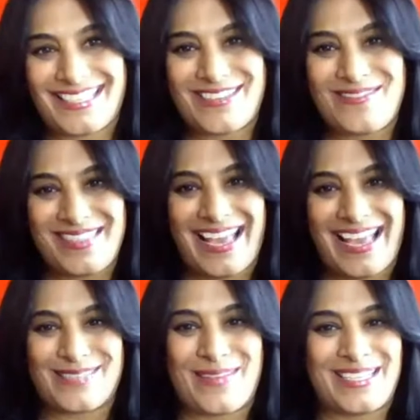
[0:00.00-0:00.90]
so
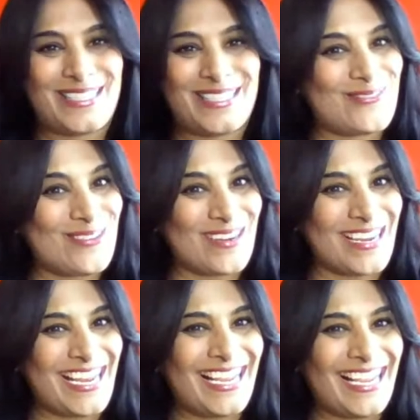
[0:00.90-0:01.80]
that's my
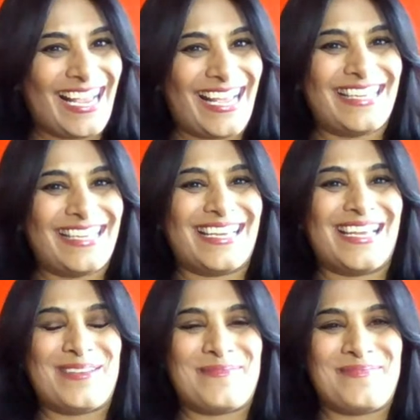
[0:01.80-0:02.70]
story. And I
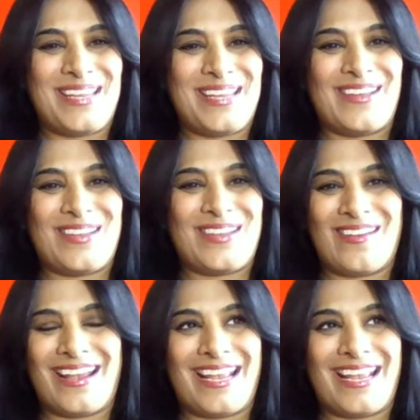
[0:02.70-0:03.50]
am, you know, here I